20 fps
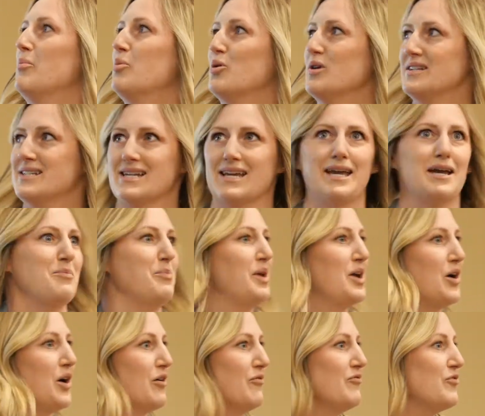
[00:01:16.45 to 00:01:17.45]
poison can be
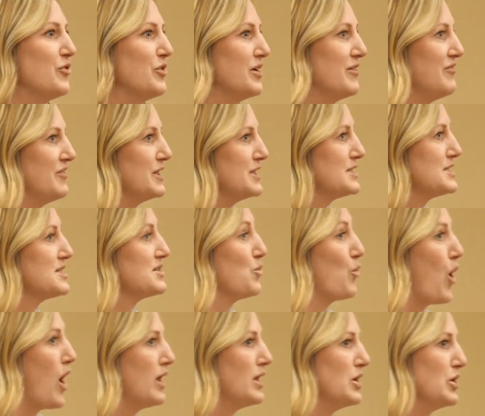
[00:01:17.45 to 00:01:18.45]
harmful if it's
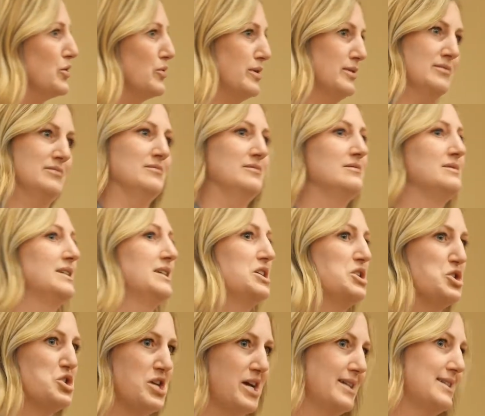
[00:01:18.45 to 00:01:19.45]
swallowed,
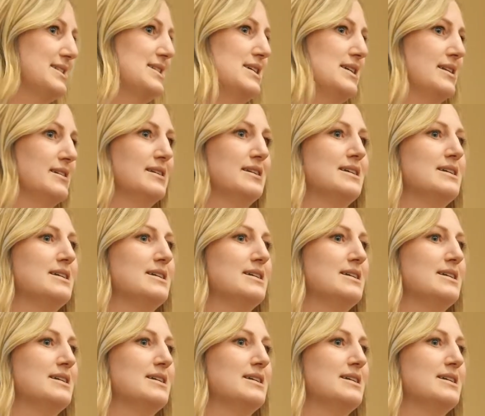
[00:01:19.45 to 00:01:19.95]
ingested,